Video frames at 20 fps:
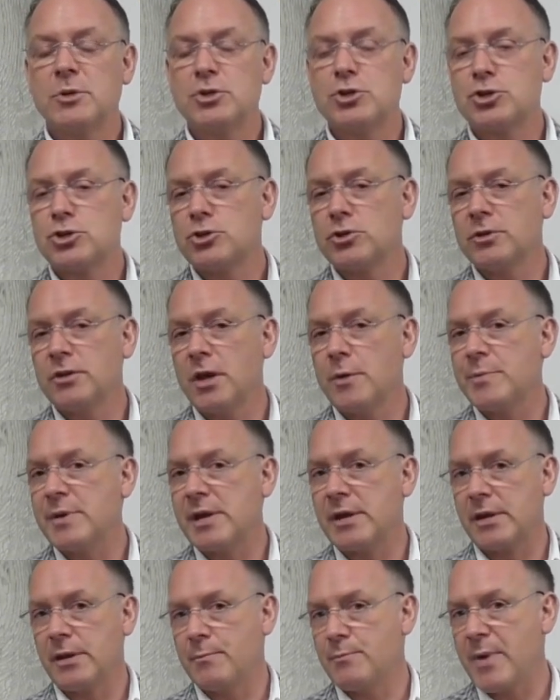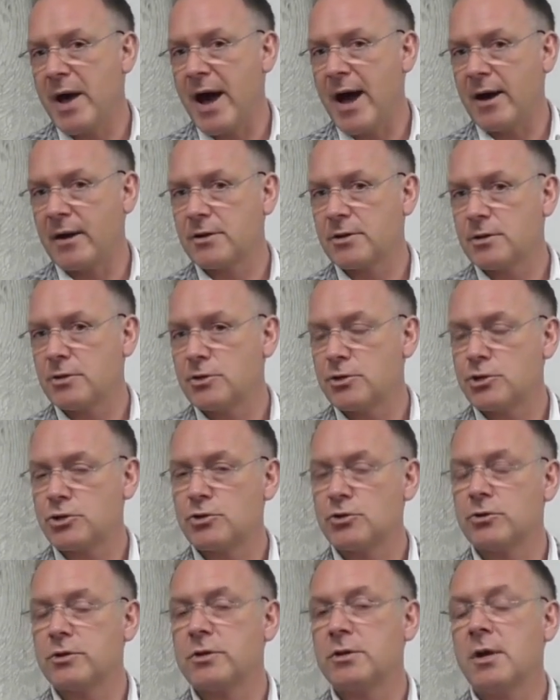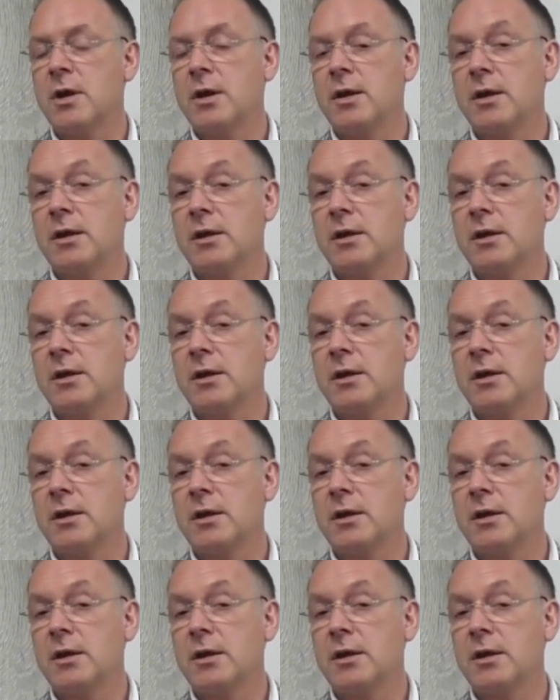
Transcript: But should there be an impact, should